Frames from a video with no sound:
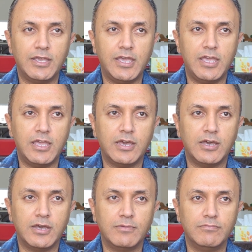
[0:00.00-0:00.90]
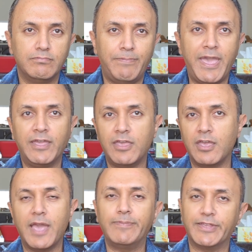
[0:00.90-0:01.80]
a
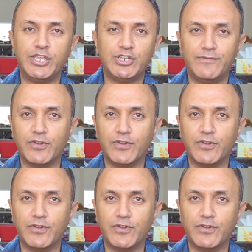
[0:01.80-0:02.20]
banking application,